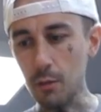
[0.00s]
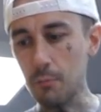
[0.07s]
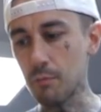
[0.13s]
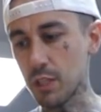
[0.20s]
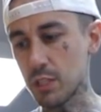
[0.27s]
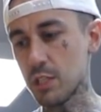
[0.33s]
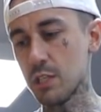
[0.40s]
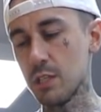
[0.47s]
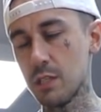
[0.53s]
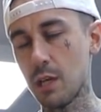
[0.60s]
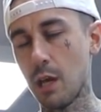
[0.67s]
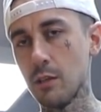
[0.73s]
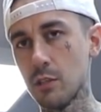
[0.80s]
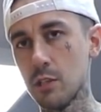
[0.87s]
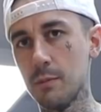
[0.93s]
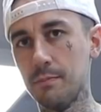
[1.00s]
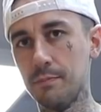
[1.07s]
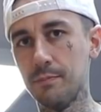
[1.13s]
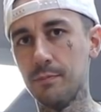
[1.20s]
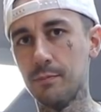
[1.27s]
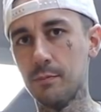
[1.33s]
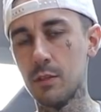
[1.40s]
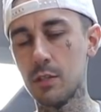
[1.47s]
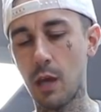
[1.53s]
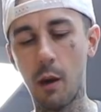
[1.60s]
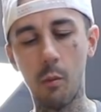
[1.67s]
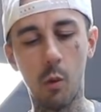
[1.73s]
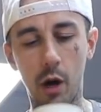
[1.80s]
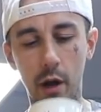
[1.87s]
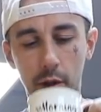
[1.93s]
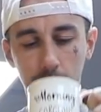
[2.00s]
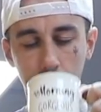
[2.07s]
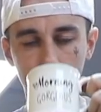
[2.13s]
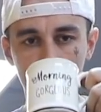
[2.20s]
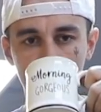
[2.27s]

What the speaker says: this is intense. It's getting wild.